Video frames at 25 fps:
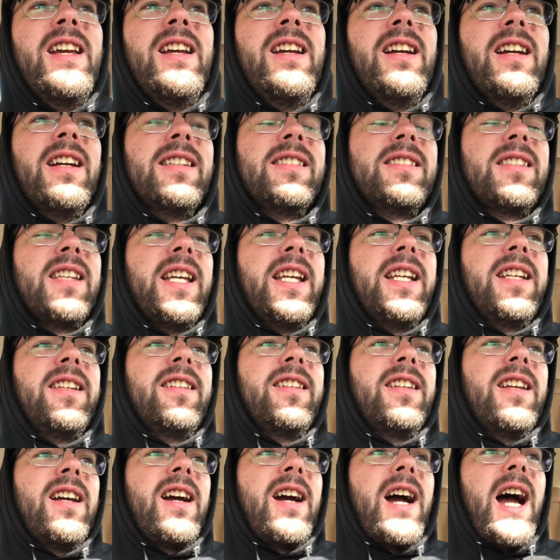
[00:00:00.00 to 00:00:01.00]
It's
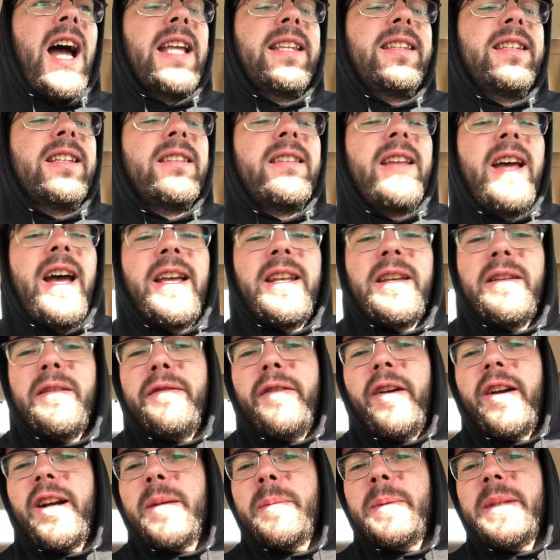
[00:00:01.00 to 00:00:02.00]
I did that in the
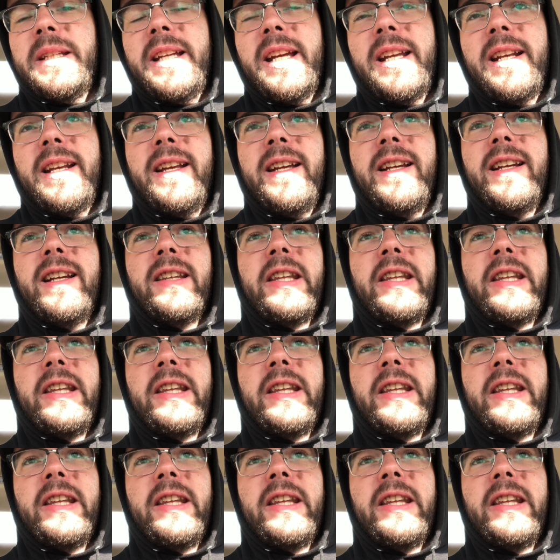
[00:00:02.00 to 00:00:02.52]
very beginning,